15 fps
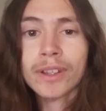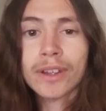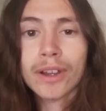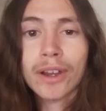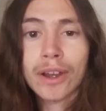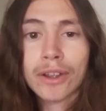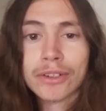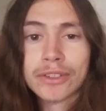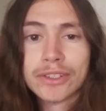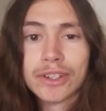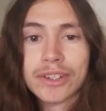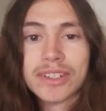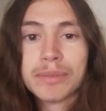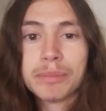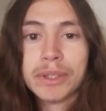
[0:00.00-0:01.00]
uh,
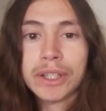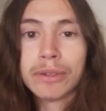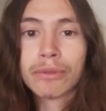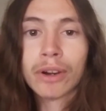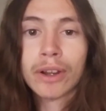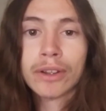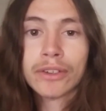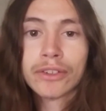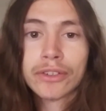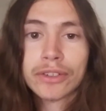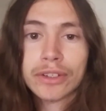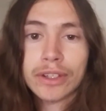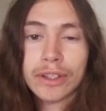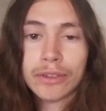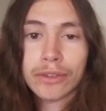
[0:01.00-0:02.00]
just speed
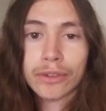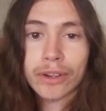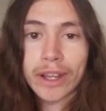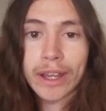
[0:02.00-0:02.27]
runs, either